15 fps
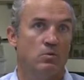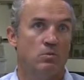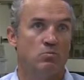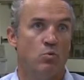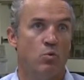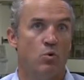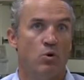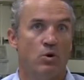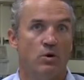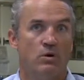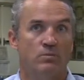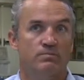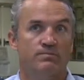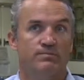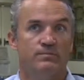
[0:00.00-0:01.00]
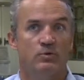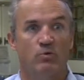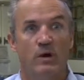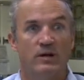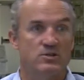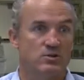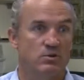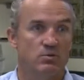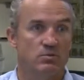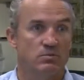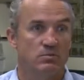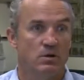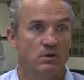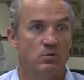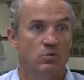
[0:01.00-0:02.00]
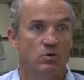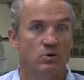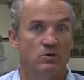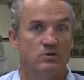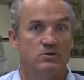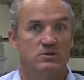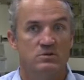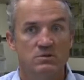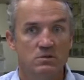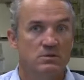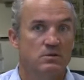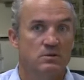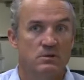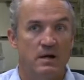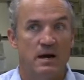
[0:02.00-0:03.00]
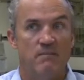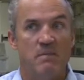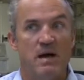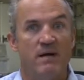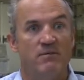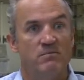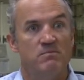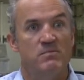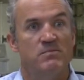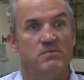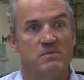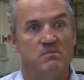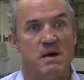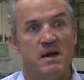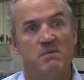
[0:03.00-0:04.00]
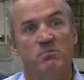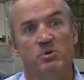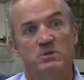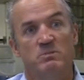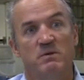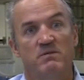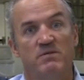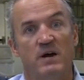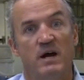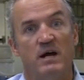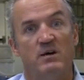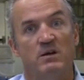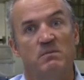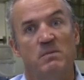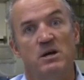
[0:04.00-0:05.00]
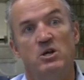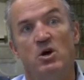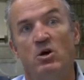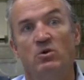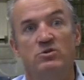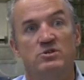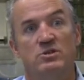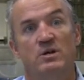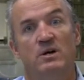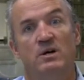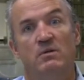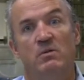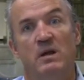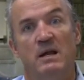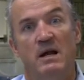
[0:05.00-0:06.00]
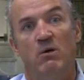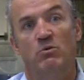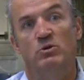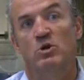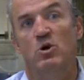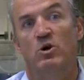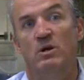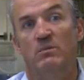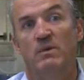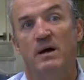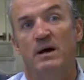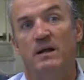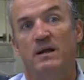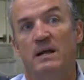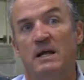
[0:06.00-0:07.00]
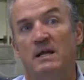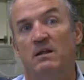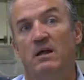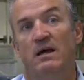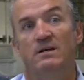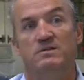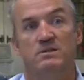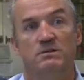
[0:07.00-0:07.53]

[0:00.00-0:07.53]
more directional. In other words, I'm having my input's being valued, and my younger son and I were talking about it, and he likes